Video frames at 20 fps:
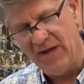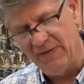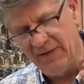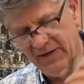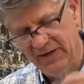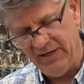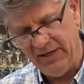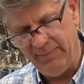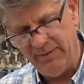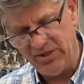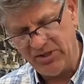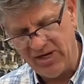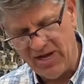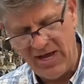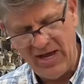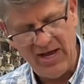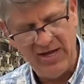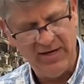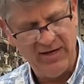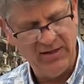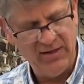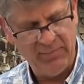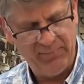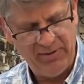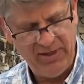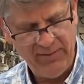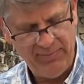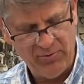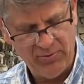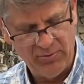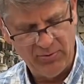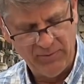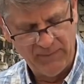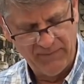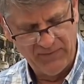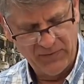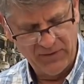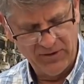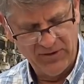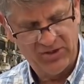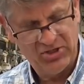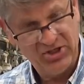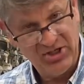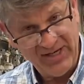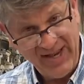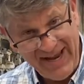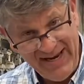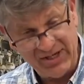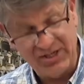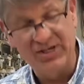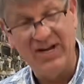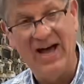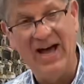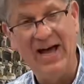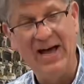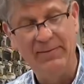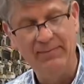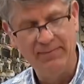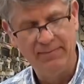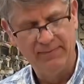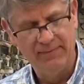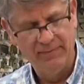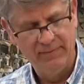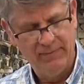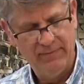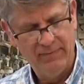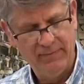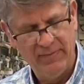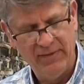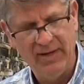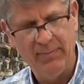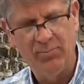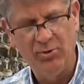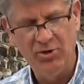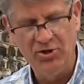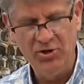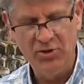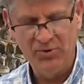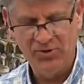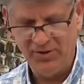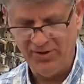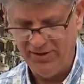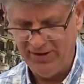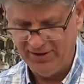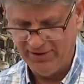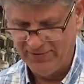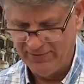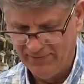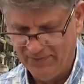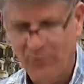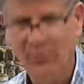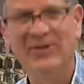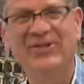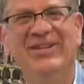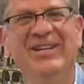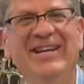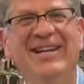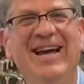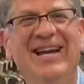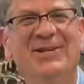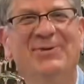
the enemy side, and the people stateside that produce these. We'll see you next